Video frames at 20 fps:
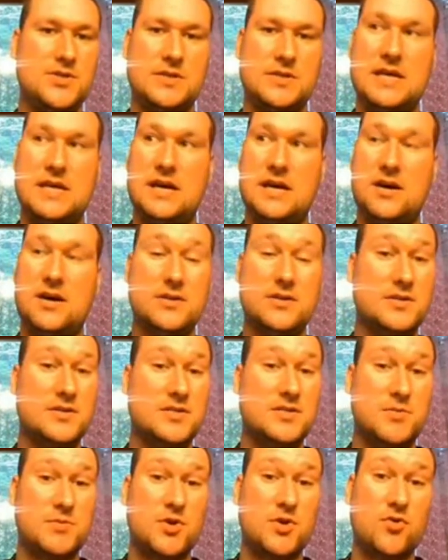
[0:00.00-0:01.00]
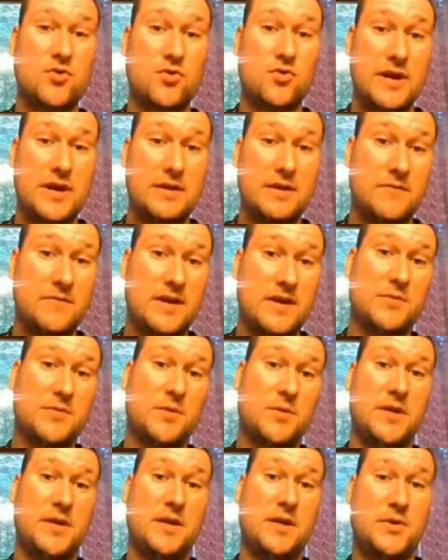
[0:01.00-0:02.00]
as you can tell, there's some great
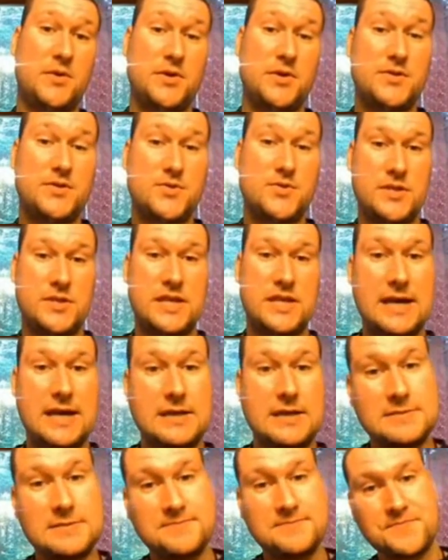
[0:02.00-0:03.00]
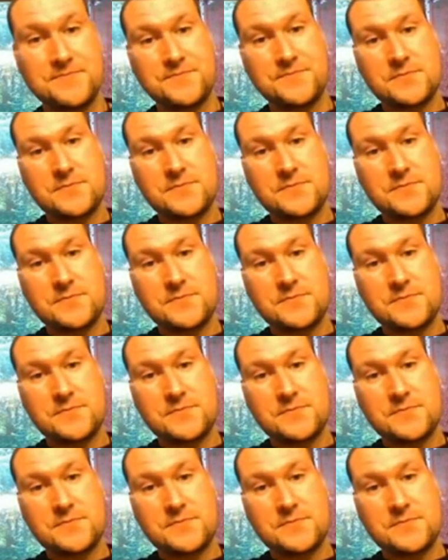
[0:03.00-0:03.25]
vapor being produced with that.